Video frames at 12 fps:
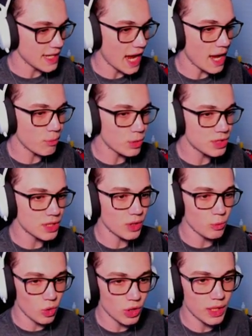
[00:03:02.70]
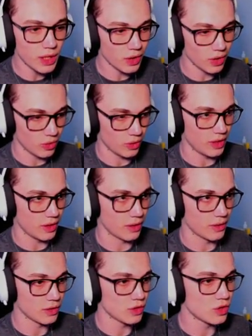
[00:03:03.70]
tab wasn't working
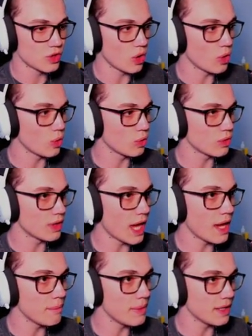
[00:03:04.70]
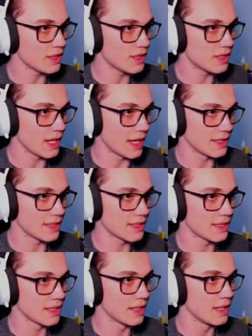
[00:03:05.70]
earlier, so that makes
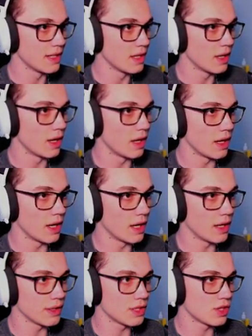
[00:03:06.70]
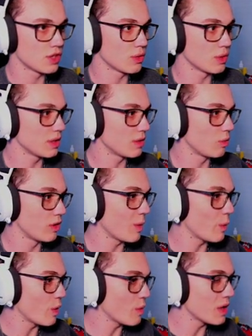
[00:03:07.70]
sense. Uh, let's short, though,
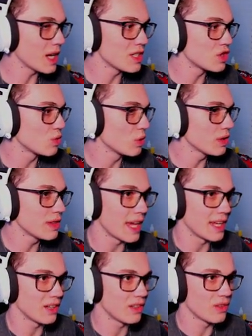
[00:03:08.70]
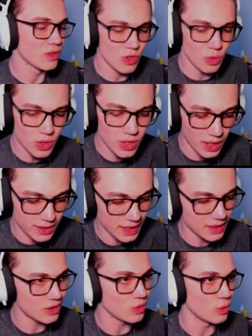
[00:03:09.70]
what would I short that, shortcut
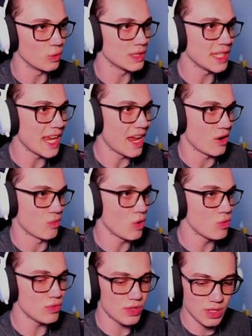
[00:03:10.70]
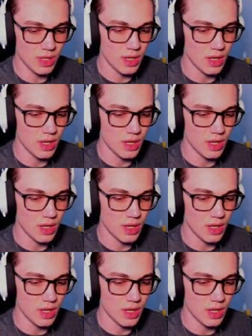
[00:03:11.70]
that to? Is it arrows?